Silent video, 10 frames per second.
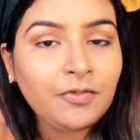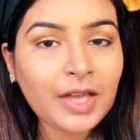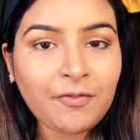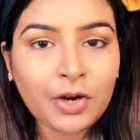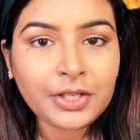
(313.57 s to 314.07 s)

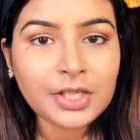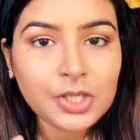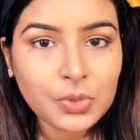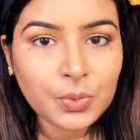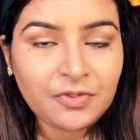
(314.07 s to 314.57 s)
we want a
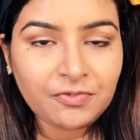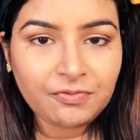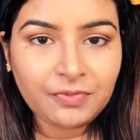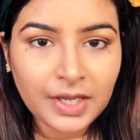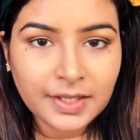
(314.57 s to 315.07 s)
dewy
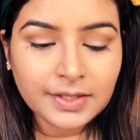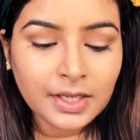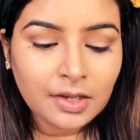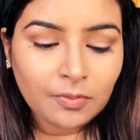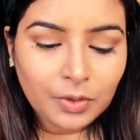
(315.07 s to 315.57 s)
face.
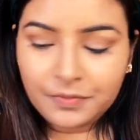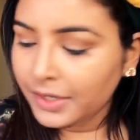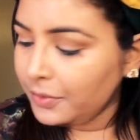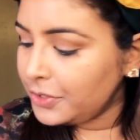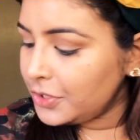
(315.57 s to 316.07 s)
What we
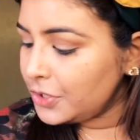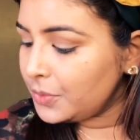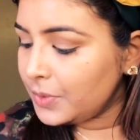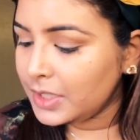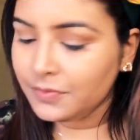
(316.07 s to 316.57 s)
are going to
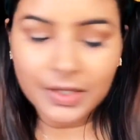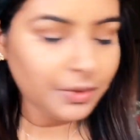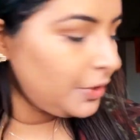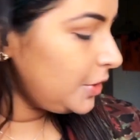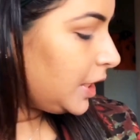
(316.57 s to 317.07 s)
do is we are
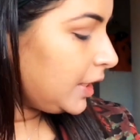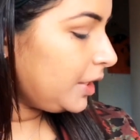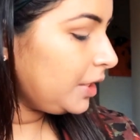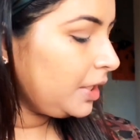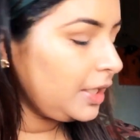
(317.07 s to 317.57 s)
going to
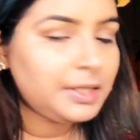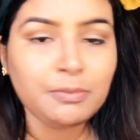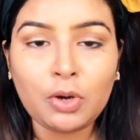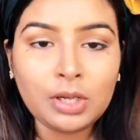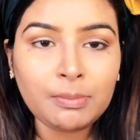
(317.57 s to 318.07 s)
take a
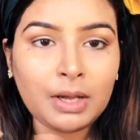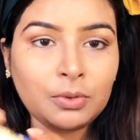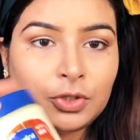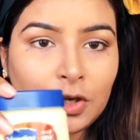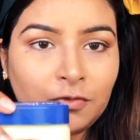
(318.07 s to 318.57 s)
small
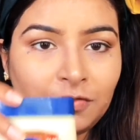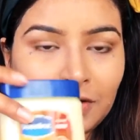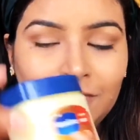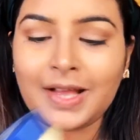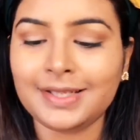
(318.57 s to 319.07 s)
amount of
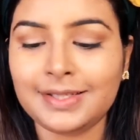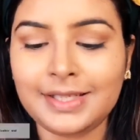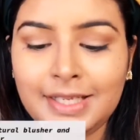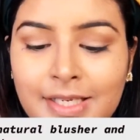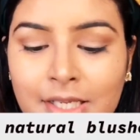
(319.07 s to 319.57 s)

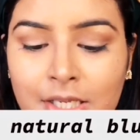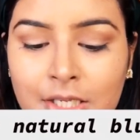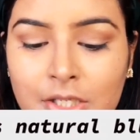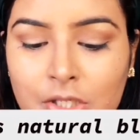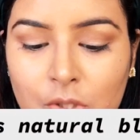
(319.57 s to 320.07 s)
Vaseline.
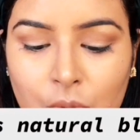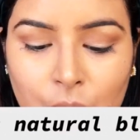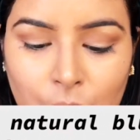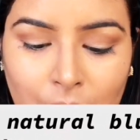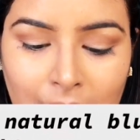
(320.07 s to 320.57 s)

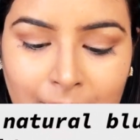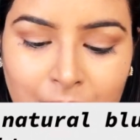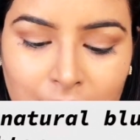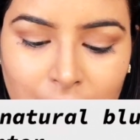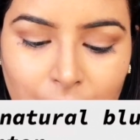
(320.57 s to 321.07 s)
So
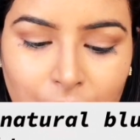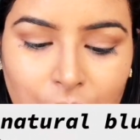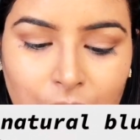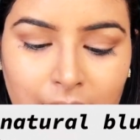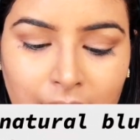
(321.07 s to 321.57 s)
I'm just going
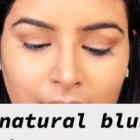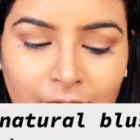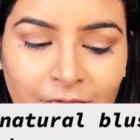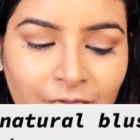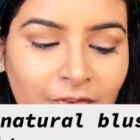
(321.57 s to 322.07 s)
to take
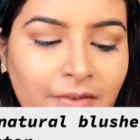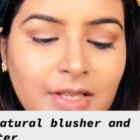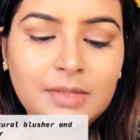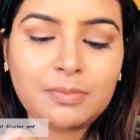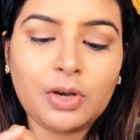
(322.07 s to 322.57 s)
a
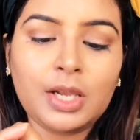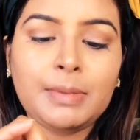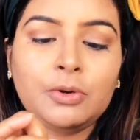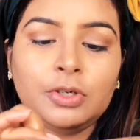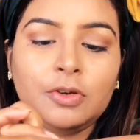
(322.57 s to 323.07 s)
very small
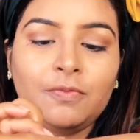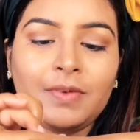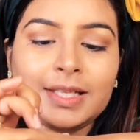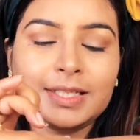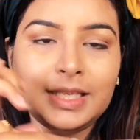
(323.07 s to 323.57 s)
amount of
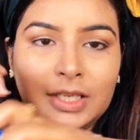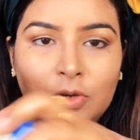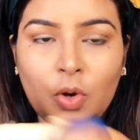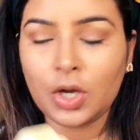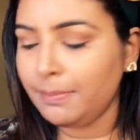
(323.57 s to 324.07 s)
Vaseline
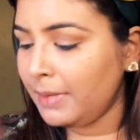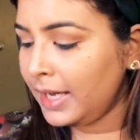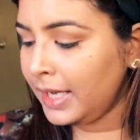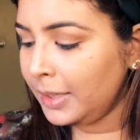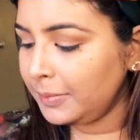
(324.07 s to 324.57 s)
on
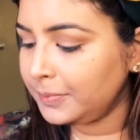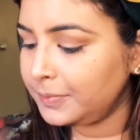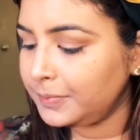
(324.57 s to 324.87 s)
my